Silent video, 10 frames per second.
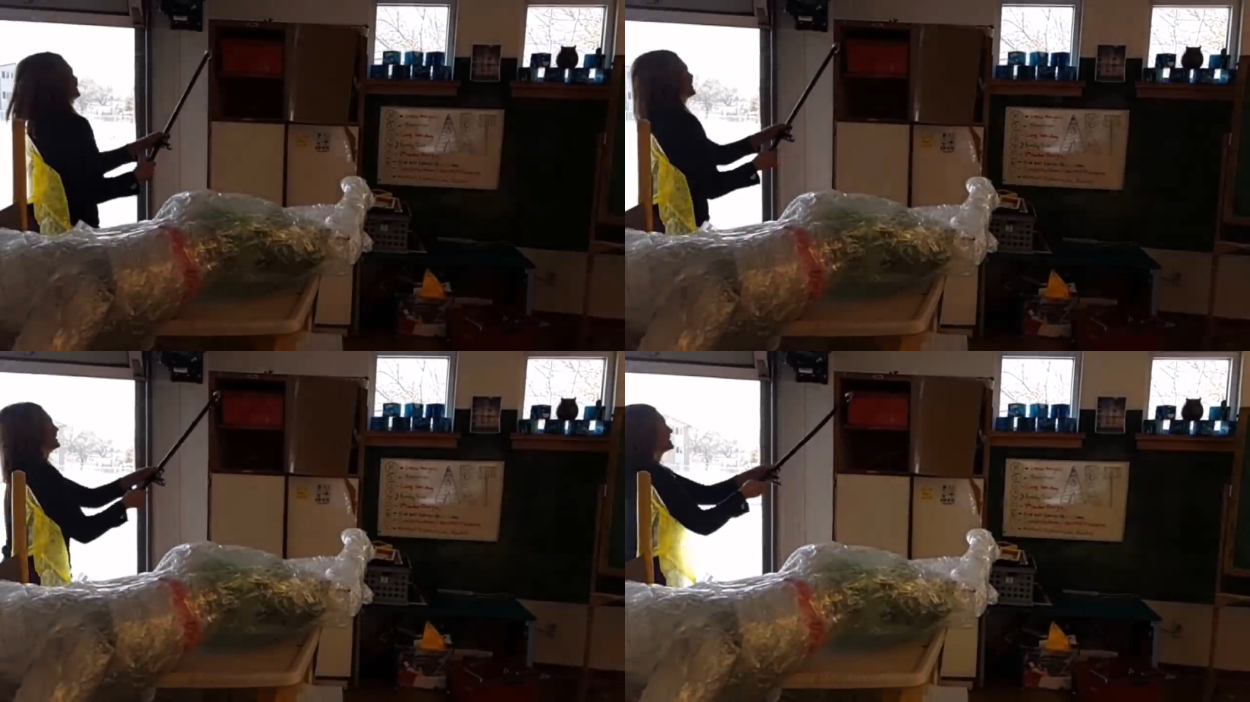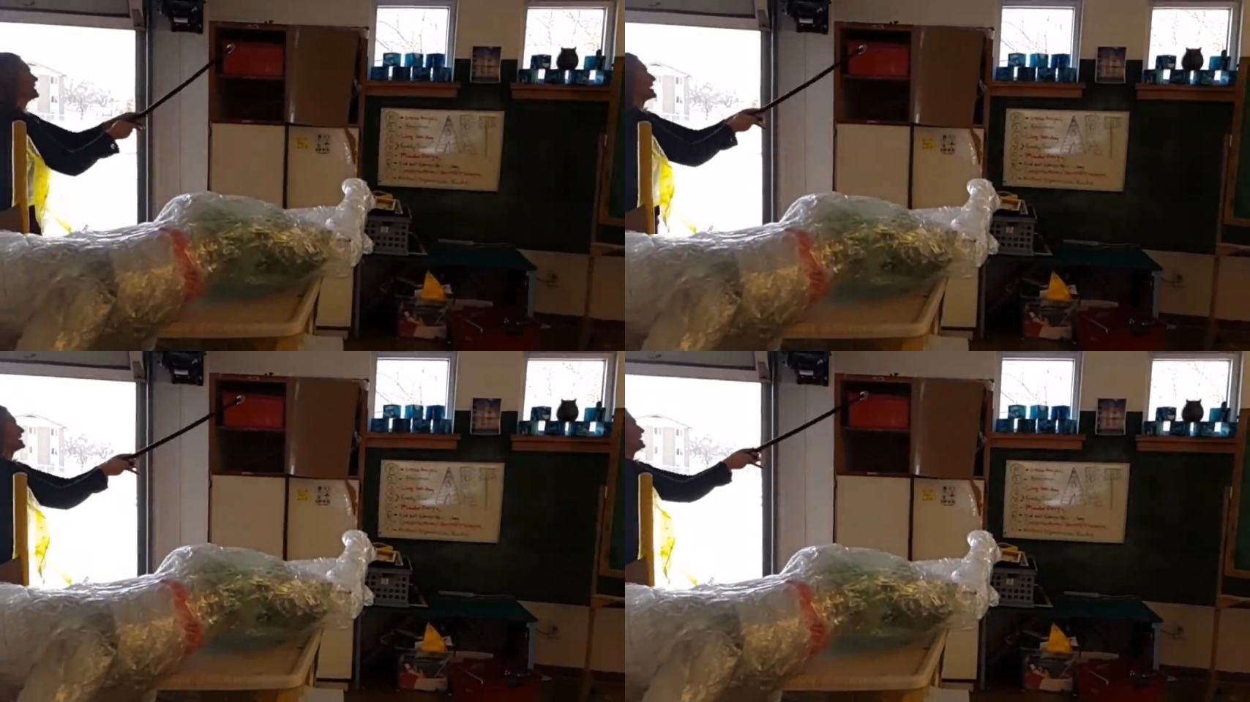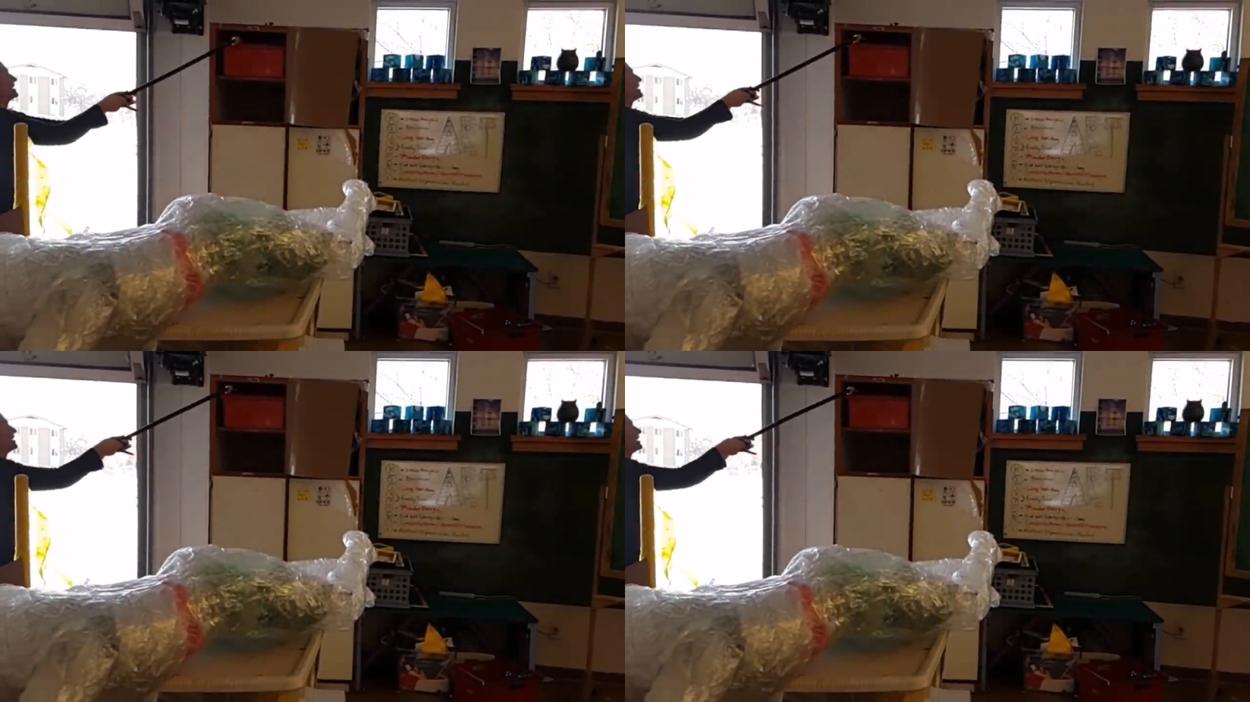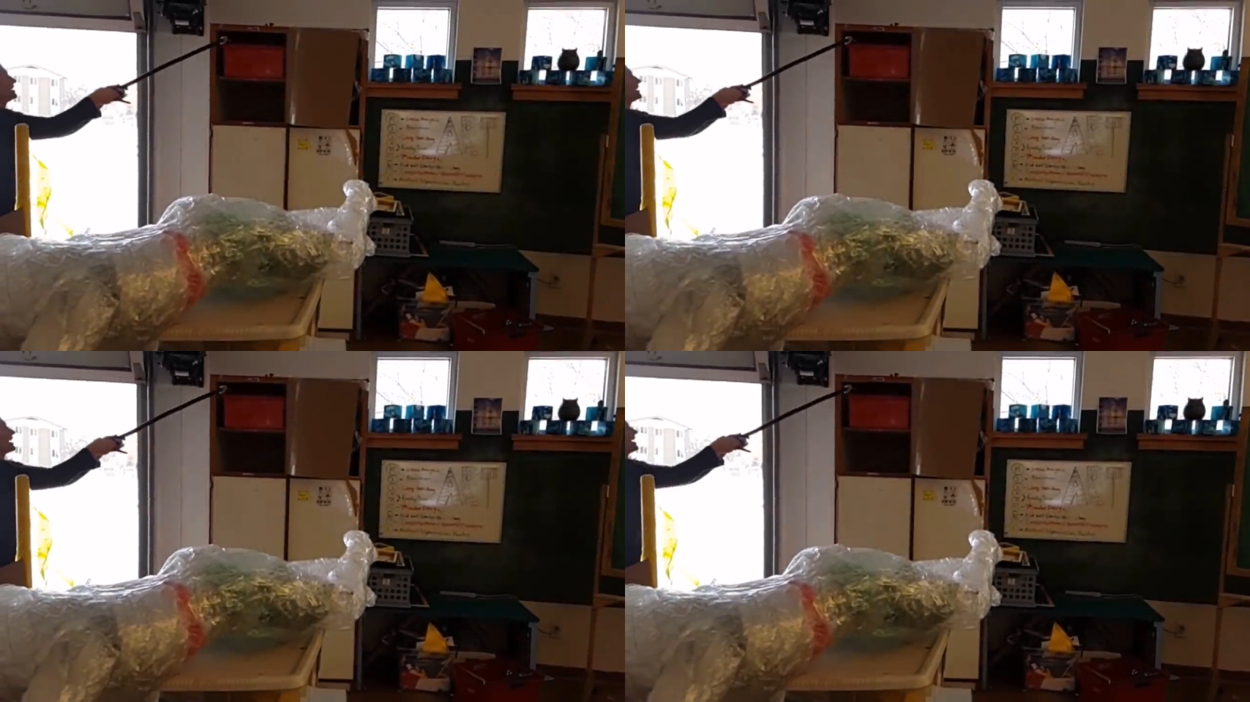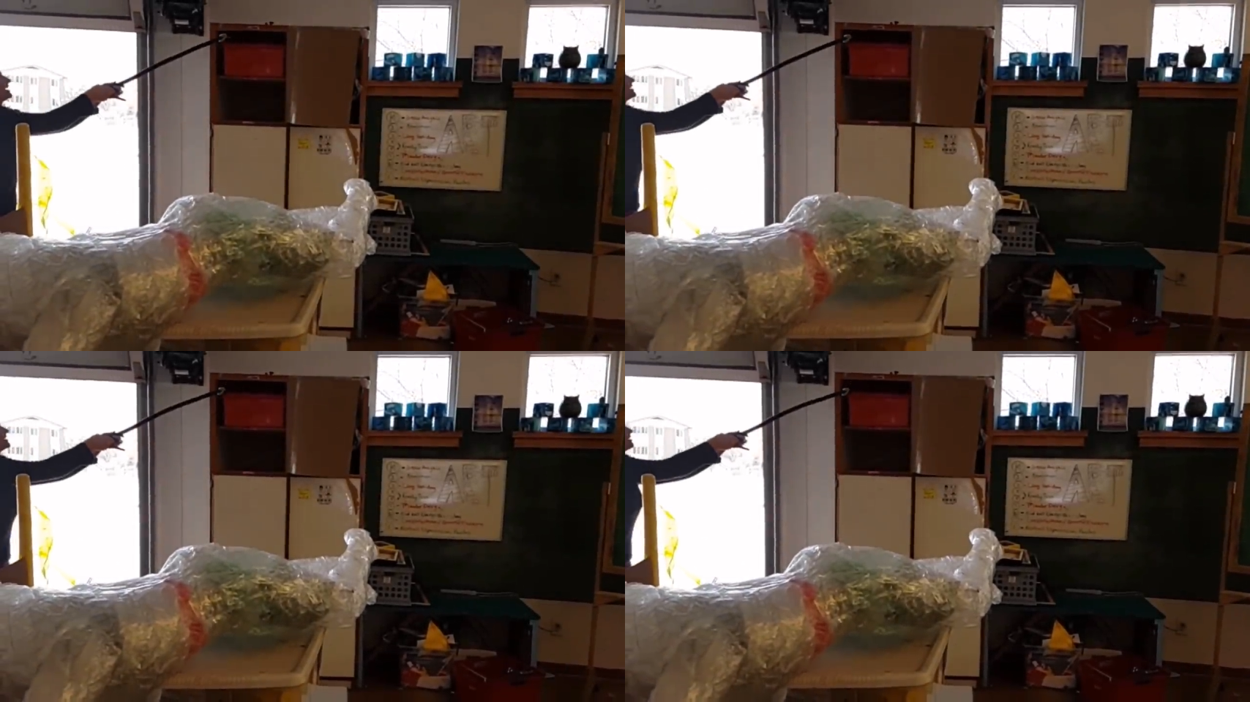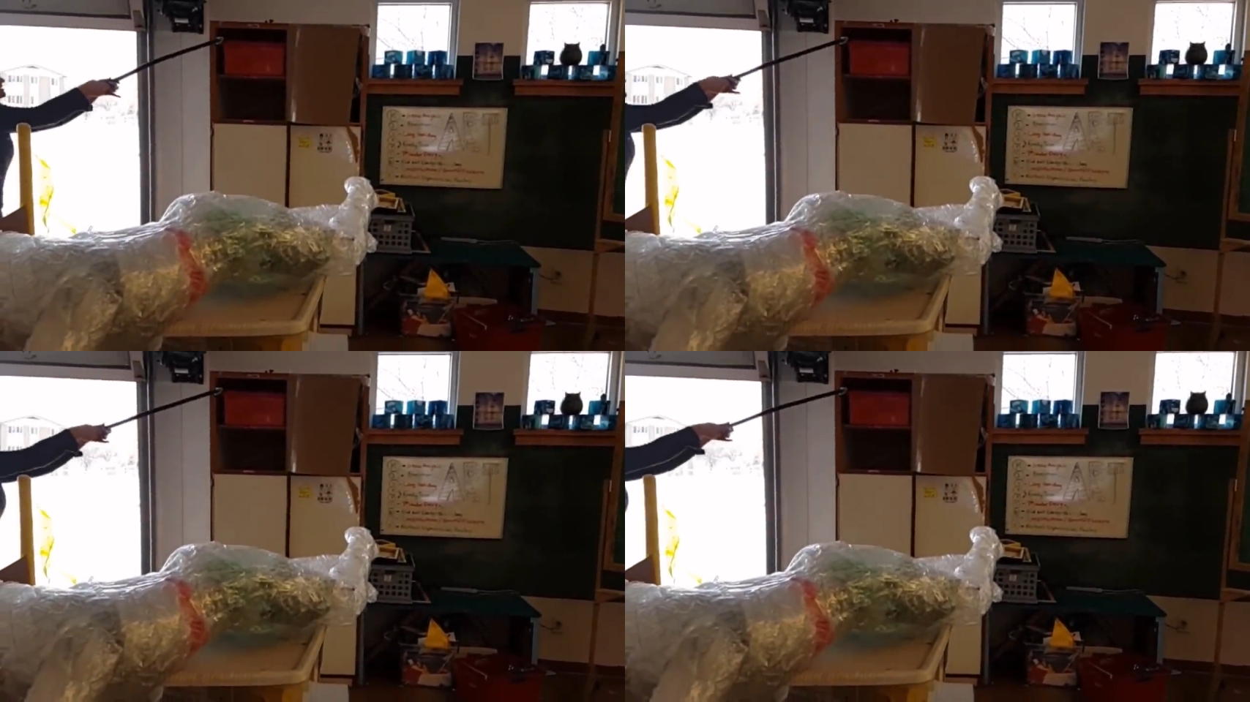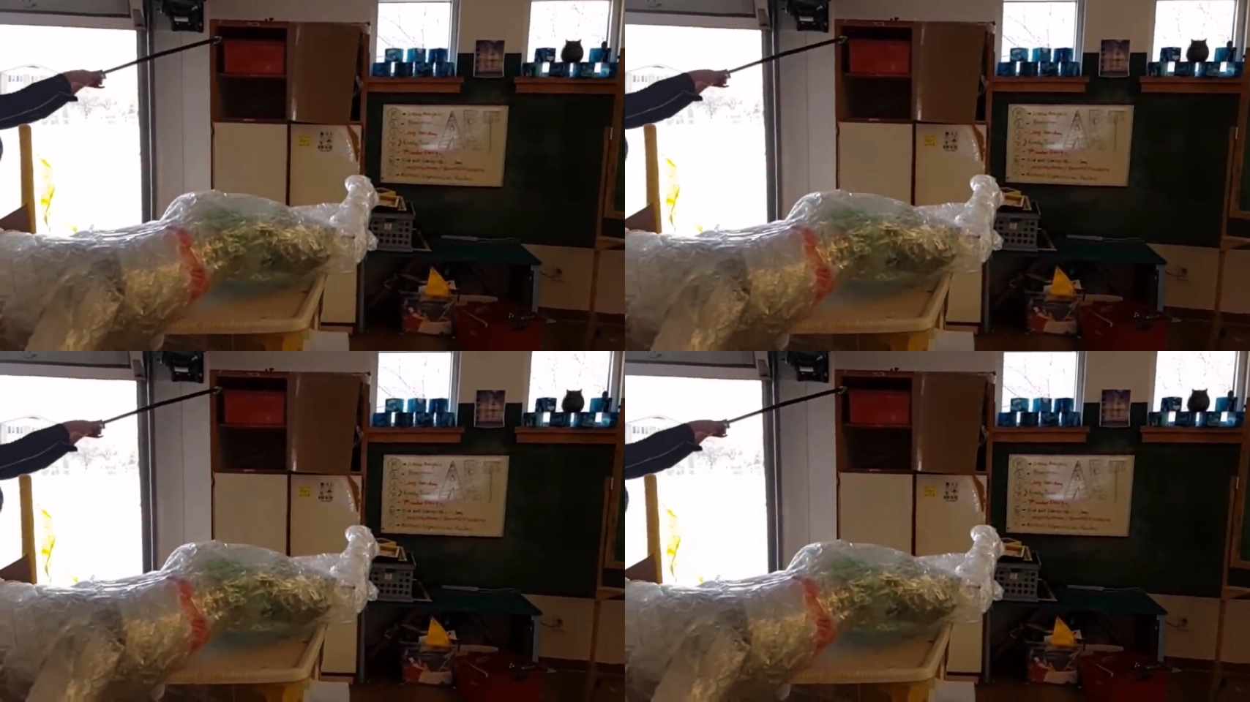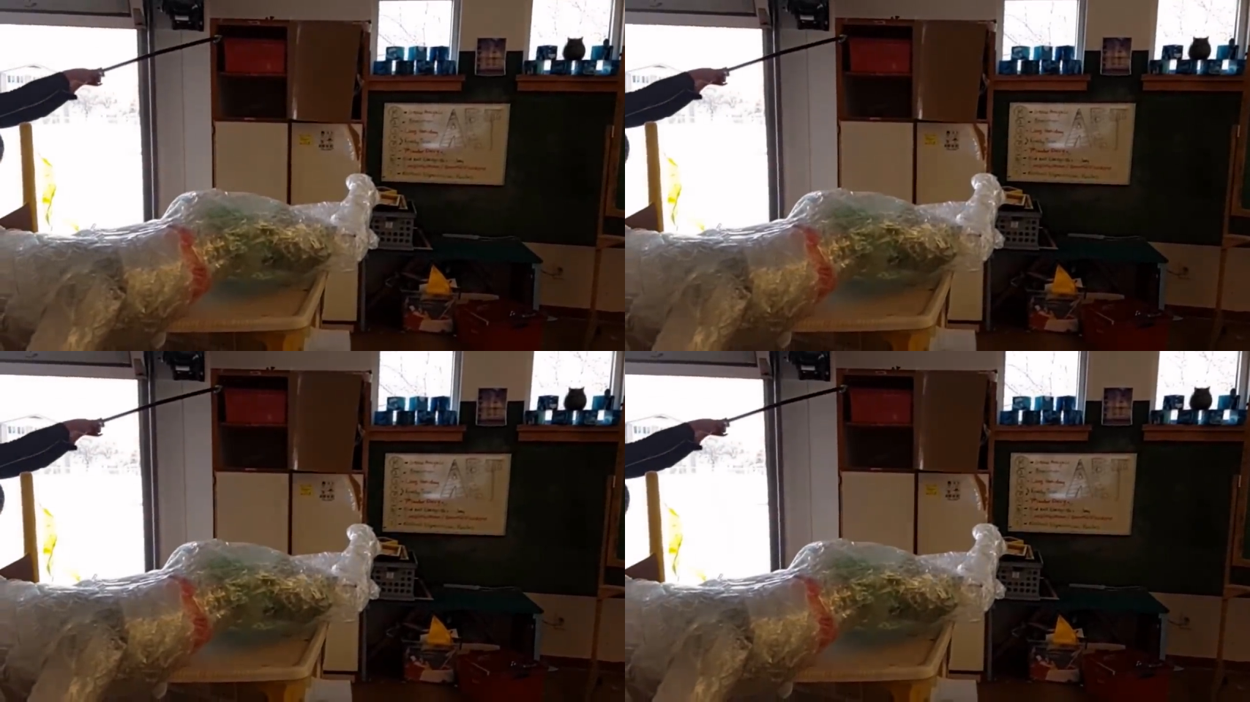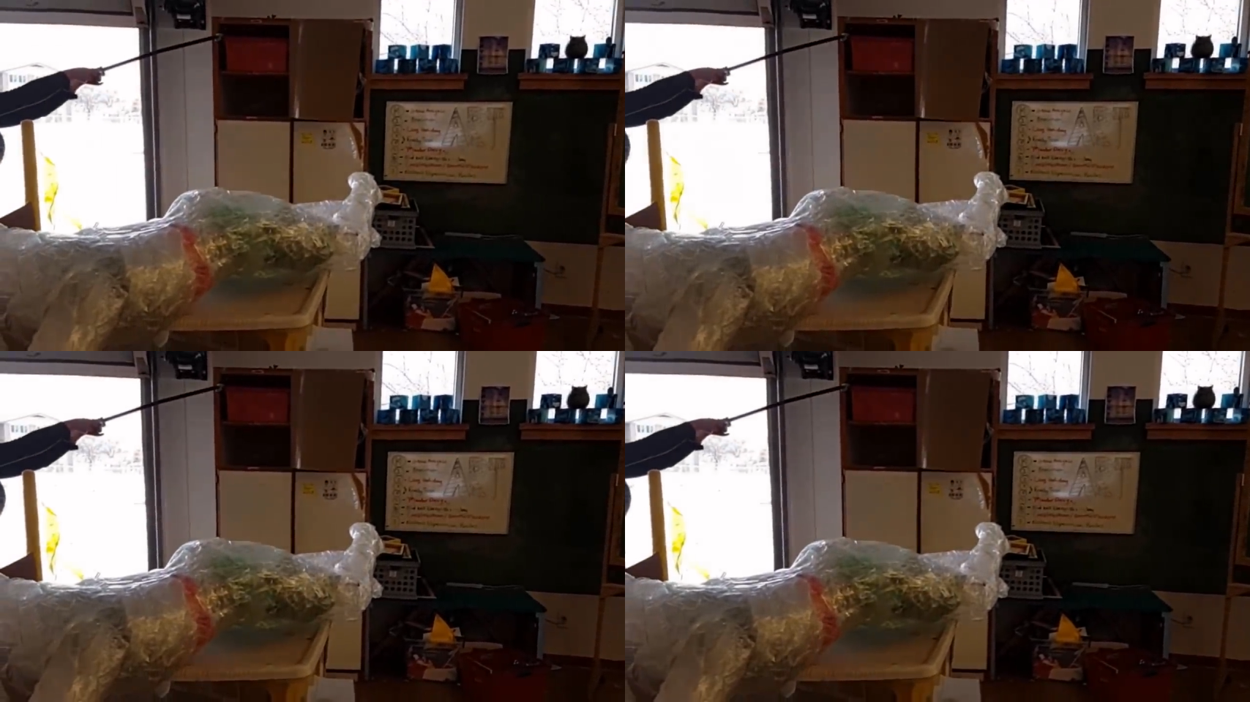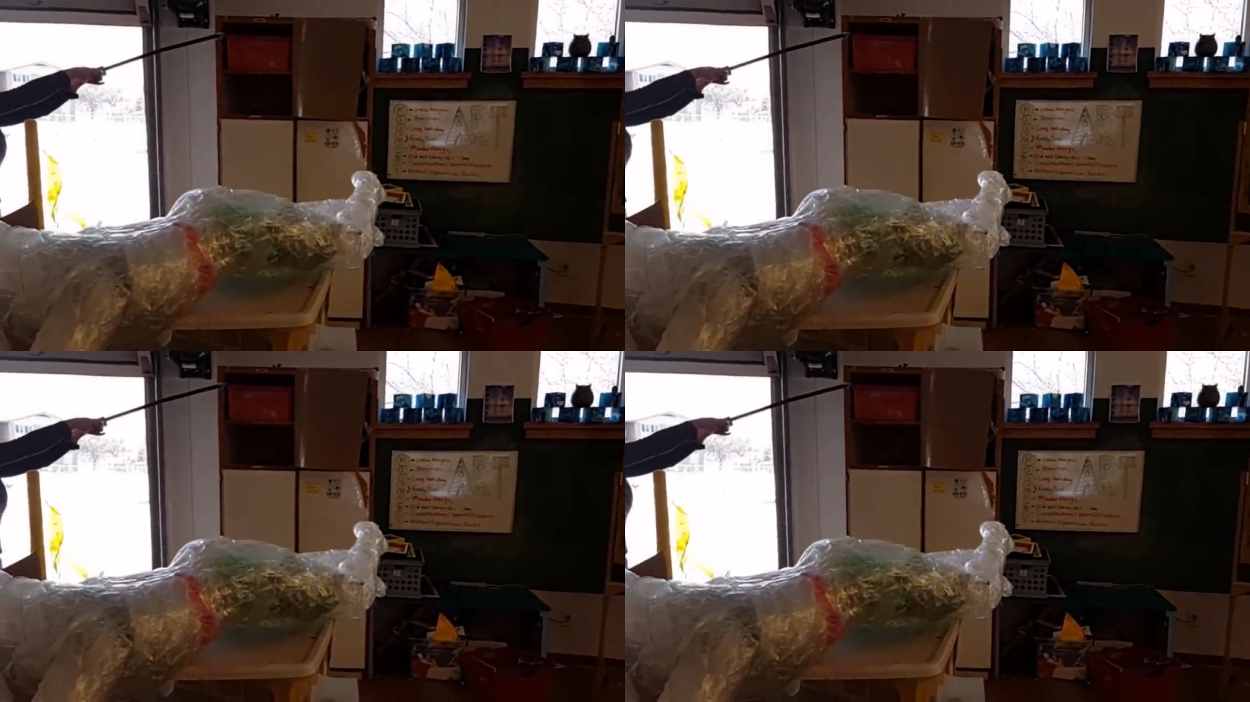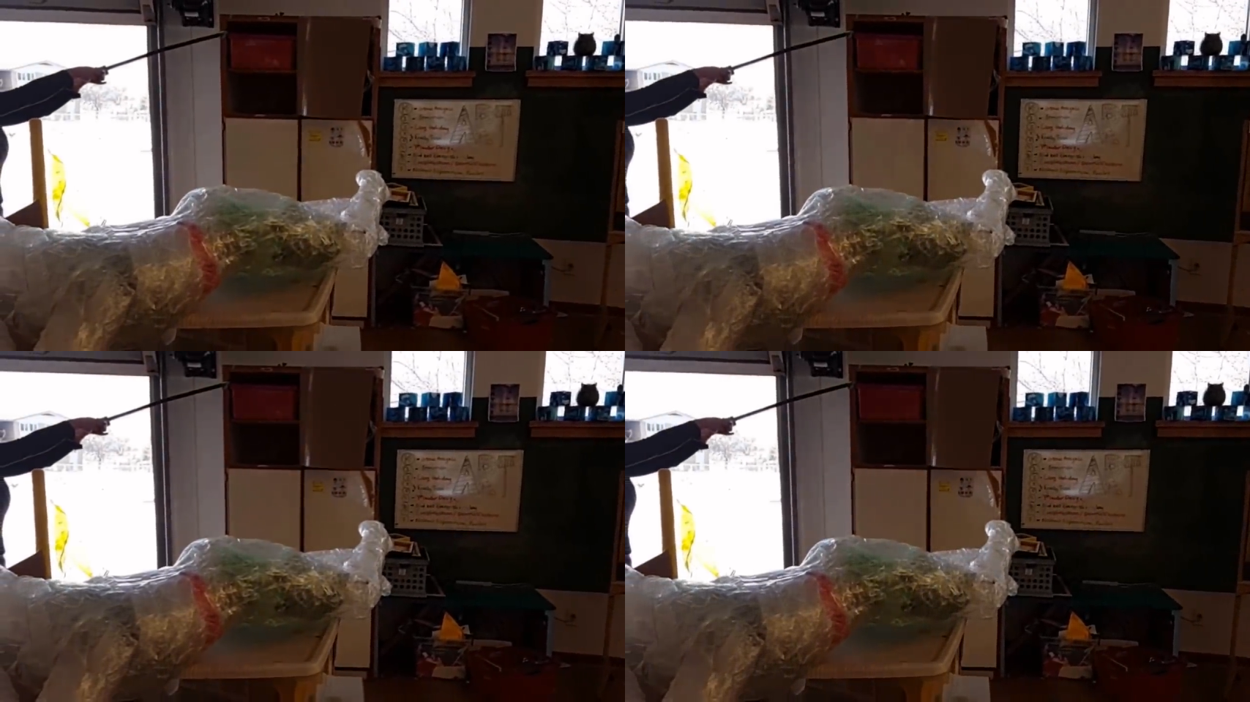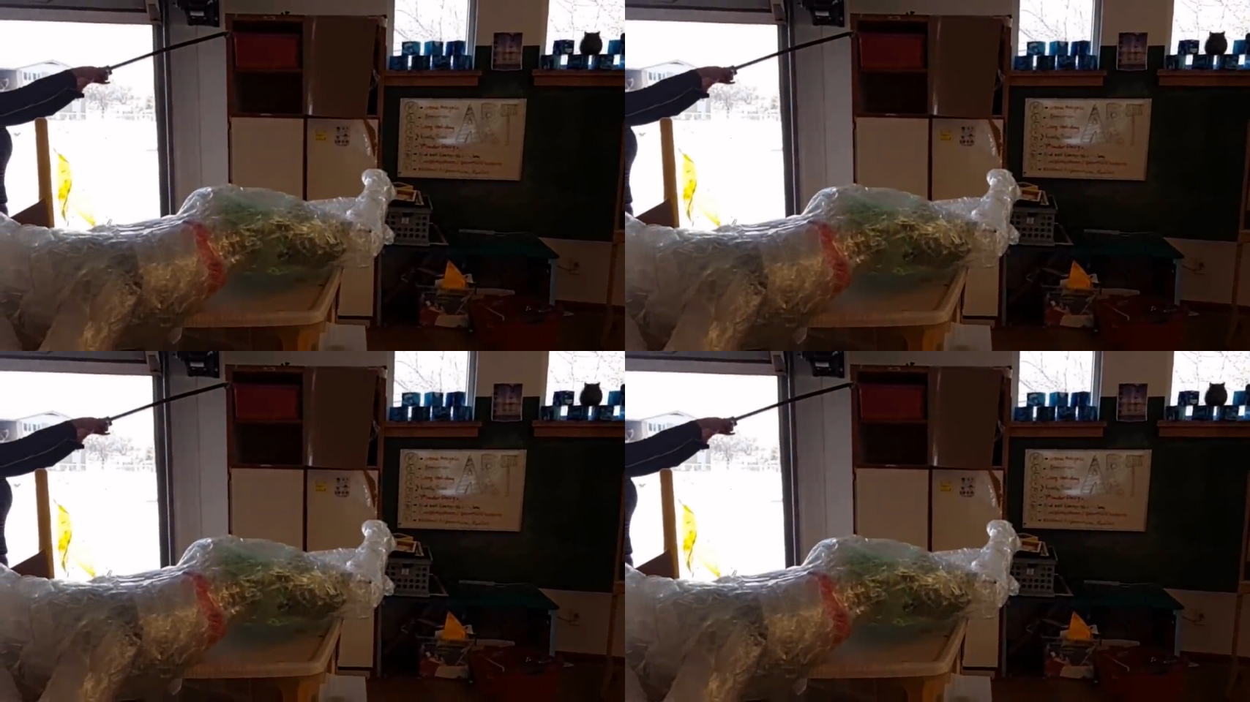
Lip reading: Nobody's mouth can be seen.